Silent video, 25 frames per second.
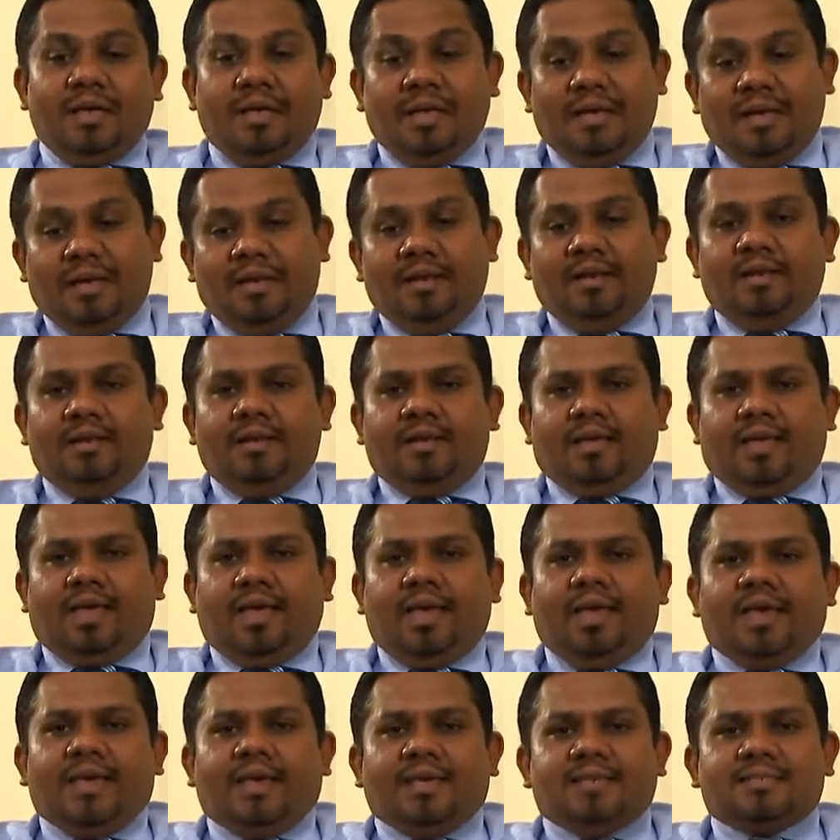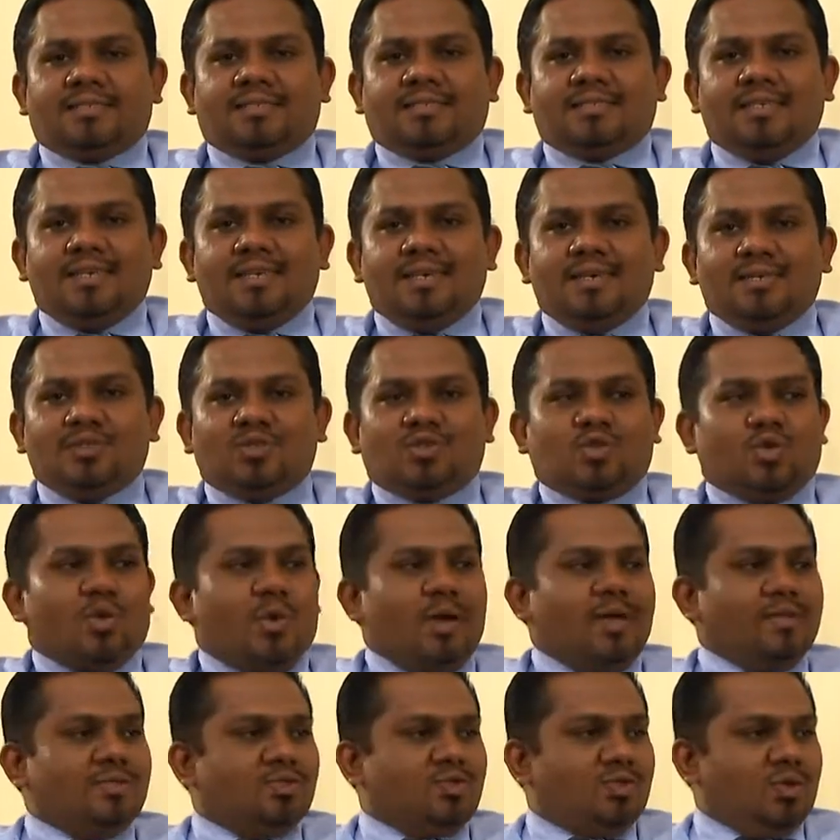in case so
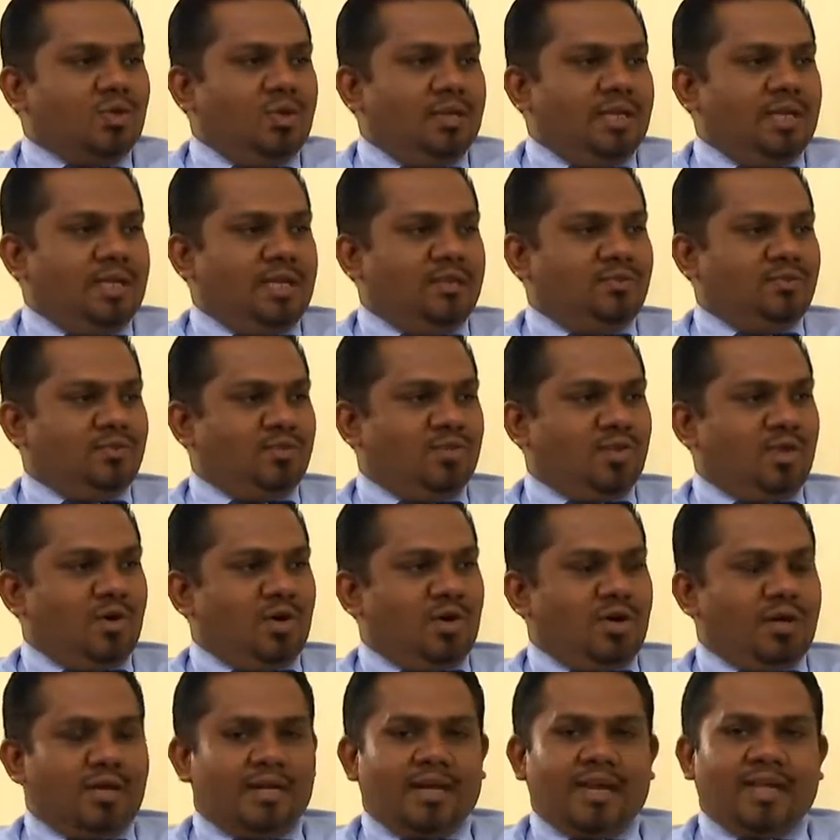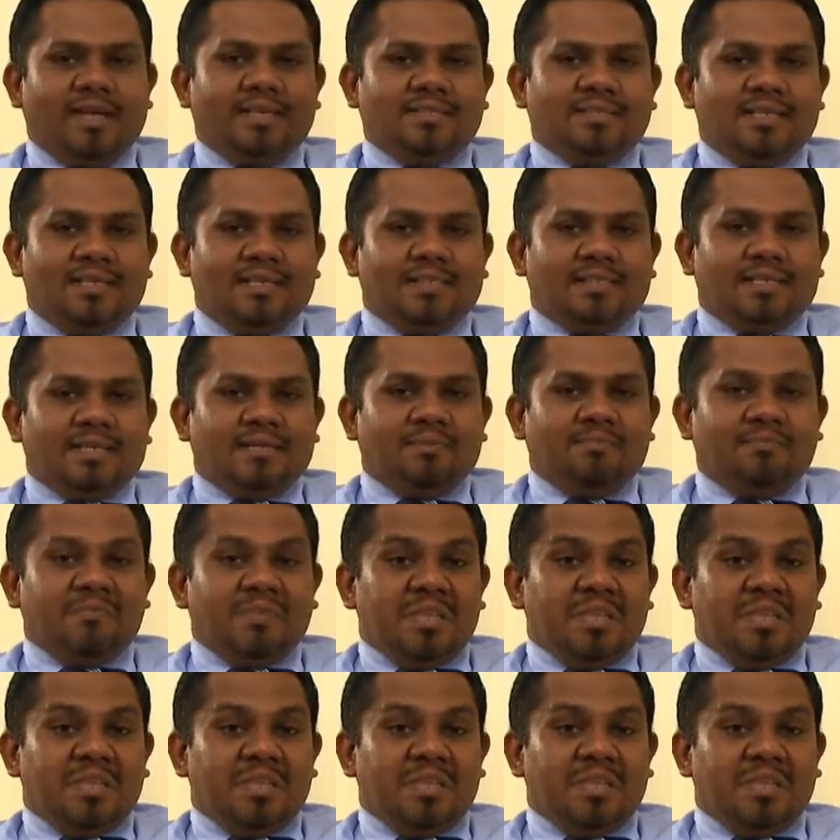and so leaves the organization.